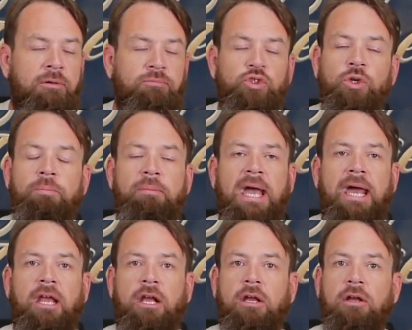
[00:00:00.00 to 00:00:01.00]

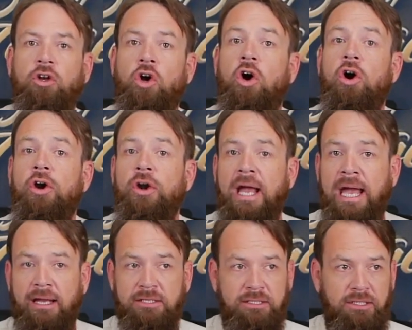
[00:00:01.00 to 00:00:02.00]
traumatic car
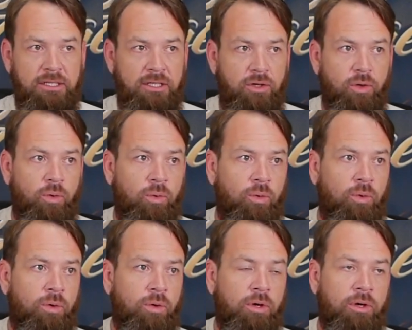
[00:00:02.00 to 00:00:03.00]
accident
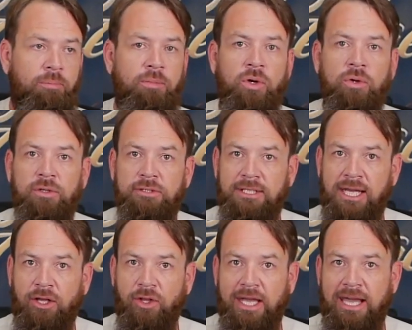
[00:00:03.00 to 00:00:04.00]
or
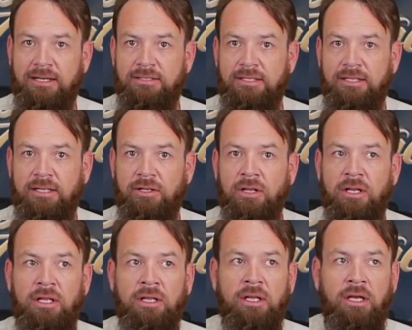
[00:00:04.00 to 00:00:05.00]
motorcycle accident,
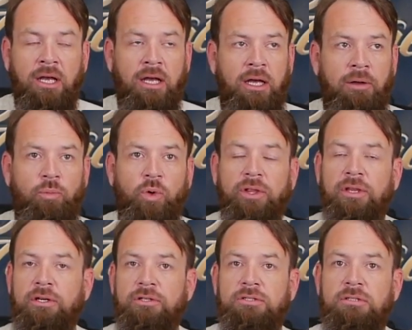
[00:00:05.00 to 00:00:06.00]
where
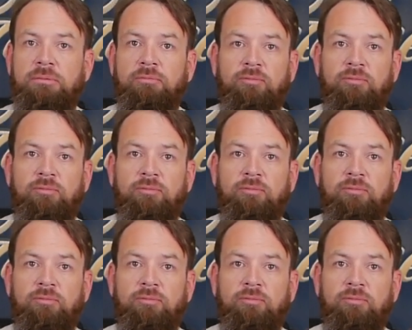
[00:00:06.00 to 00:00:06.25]
there's